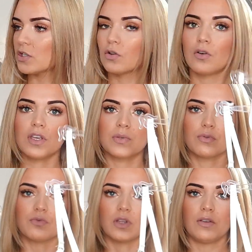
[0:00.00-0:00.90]
just thought these
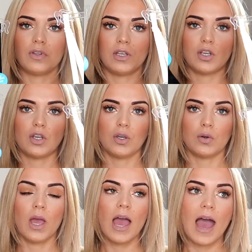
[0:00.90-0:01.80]
were really, really
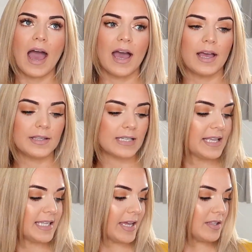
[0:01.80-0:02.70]
cute, and
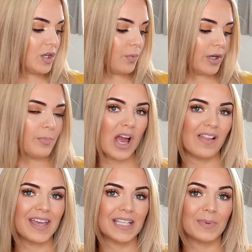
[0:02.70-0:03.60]
I tend to wear
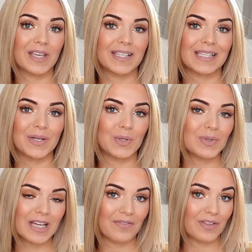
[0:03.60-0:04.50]
bralettes because I
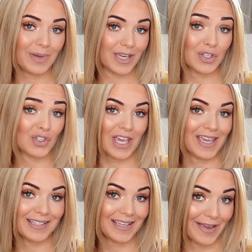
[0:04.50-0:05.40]
don't have the biggest
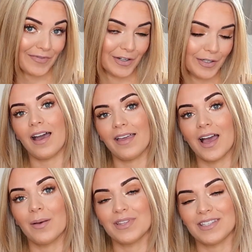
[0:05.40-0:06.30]
chest ever. I
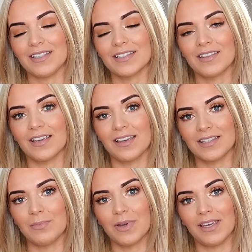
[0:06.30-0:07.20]
am indeed in the
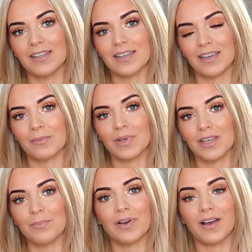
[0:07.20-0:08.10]
itty bitty titty
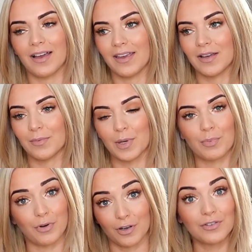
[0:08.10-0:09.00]
committee, but I am
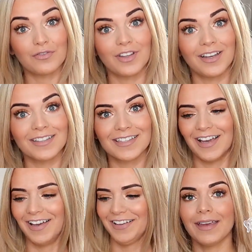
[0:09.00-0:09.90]
proud of that.
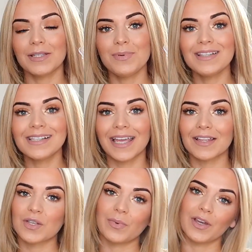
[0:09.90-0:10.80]
It means I
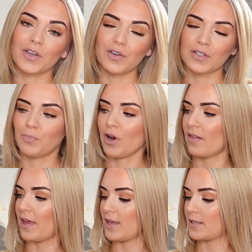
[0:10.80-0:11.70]
get to wear cute
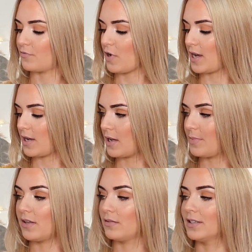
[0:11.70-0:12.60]
bralettes, right? I
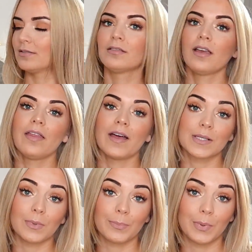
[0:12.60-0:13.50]
mean,
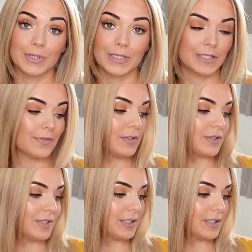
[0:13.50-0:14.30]
that's one positive out of